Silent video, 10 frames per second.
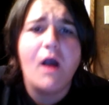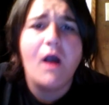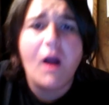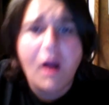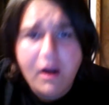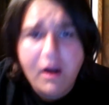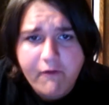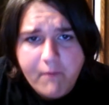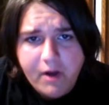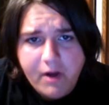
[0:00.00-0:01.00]
Alright
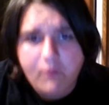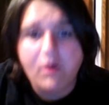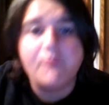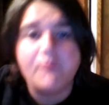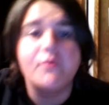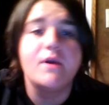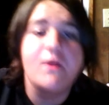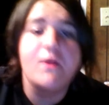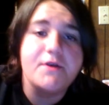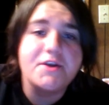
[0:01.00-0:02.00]
everybody, welcome to
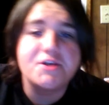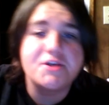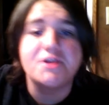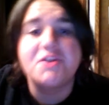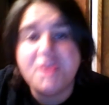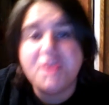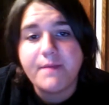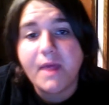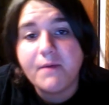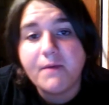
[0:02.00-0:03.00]
another edition of
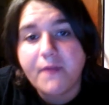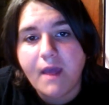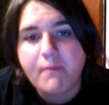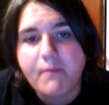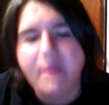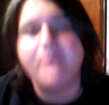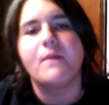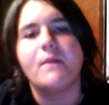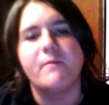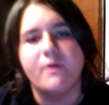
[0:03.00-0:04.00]
Cheap Heat with KP.
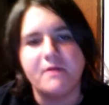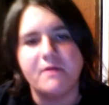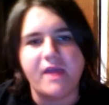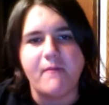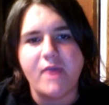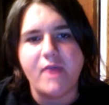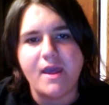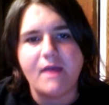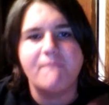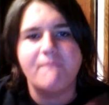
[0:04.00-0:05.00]
I'm your host
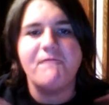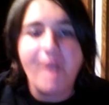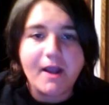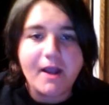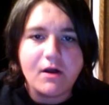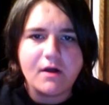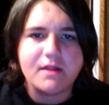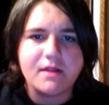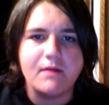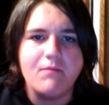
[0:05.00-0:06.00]
KP. I'm fucking
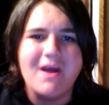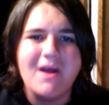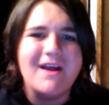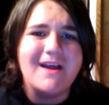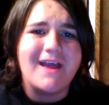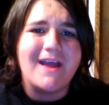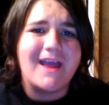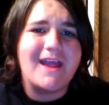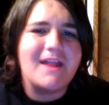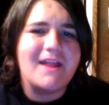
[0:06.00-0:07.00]
awesome.
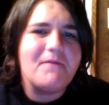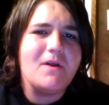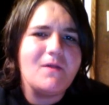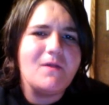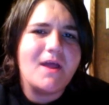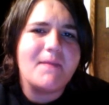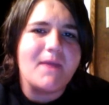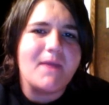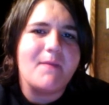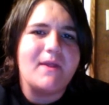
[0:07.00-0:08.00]
And if you don't like
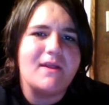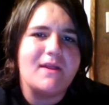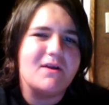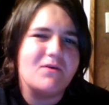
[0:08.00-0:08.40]
me, I mean,